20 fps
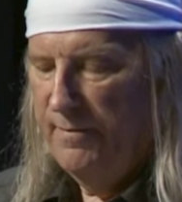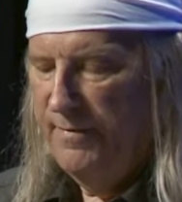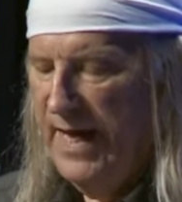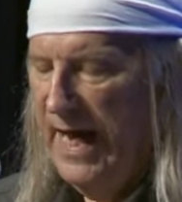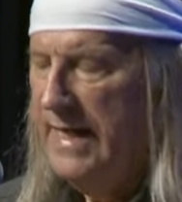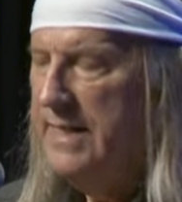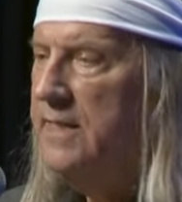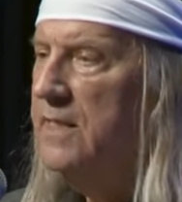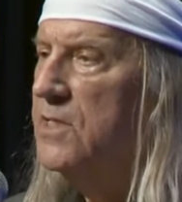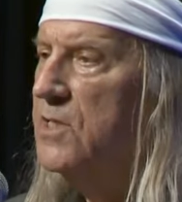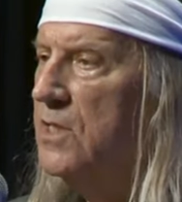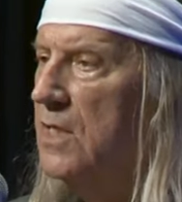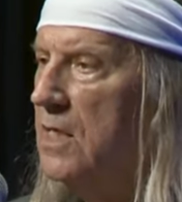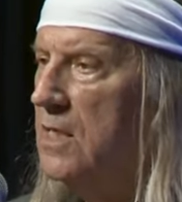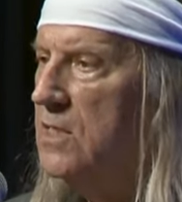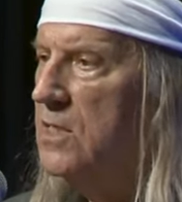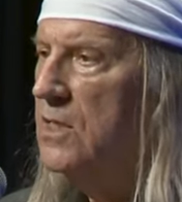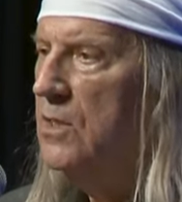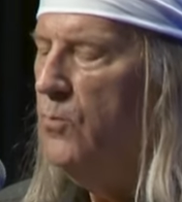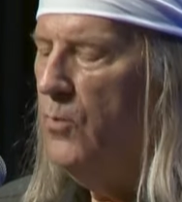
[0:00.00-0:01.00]
That
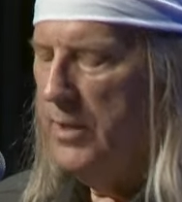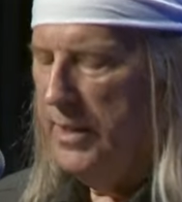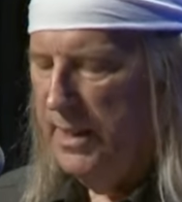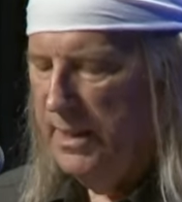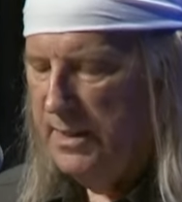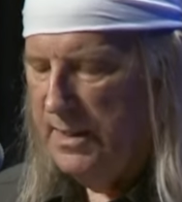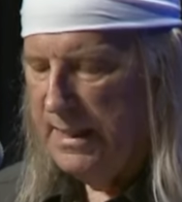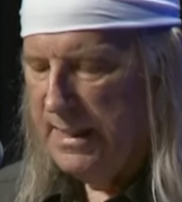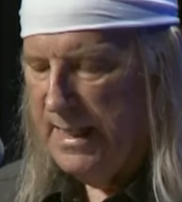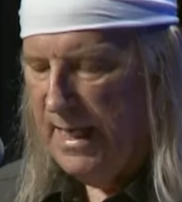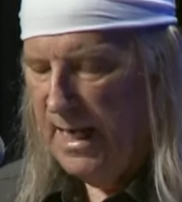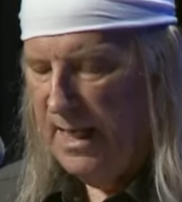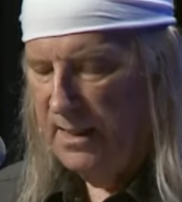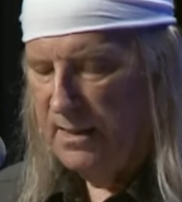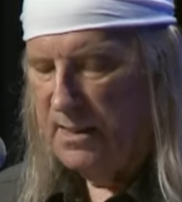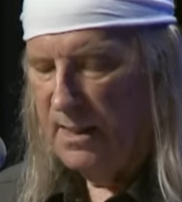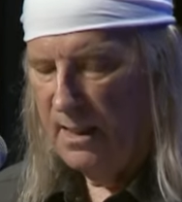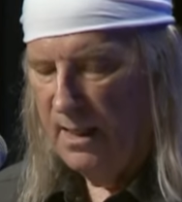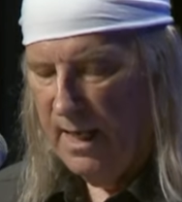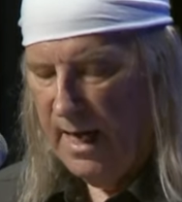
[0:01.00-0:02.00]
distinction would
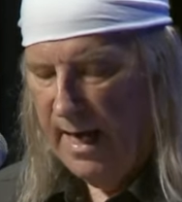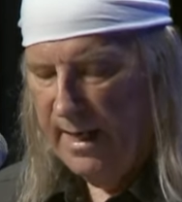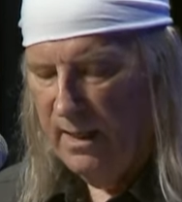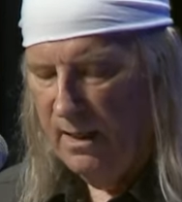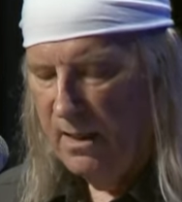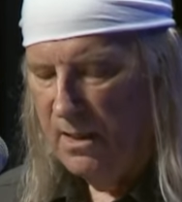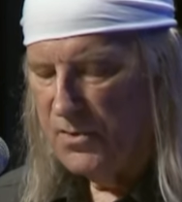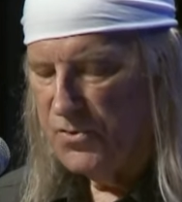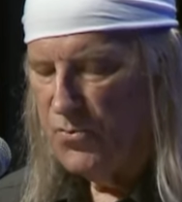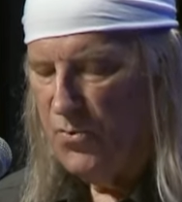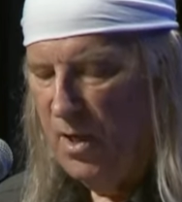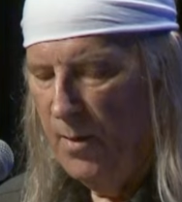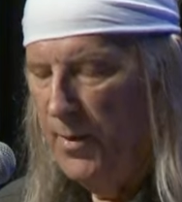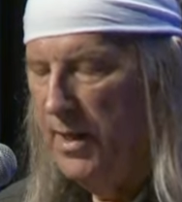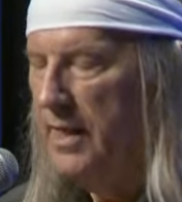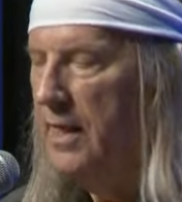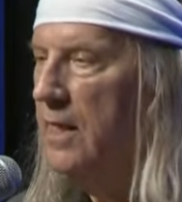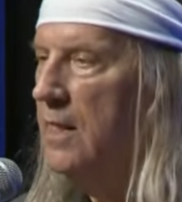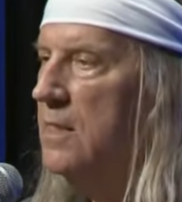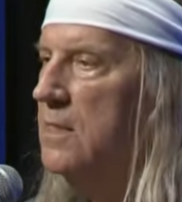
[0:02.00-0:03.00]
indicate that Lighthall's
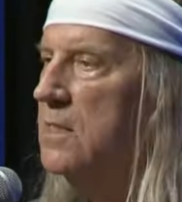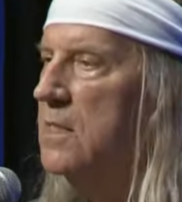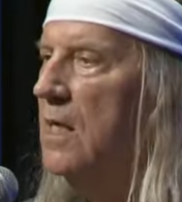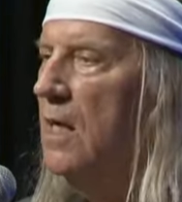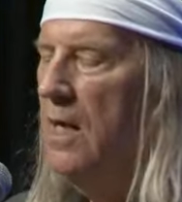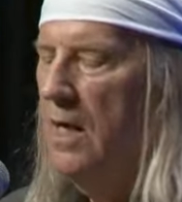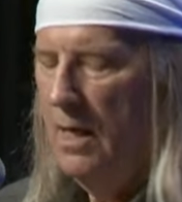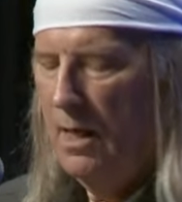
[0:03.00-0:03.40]
remedies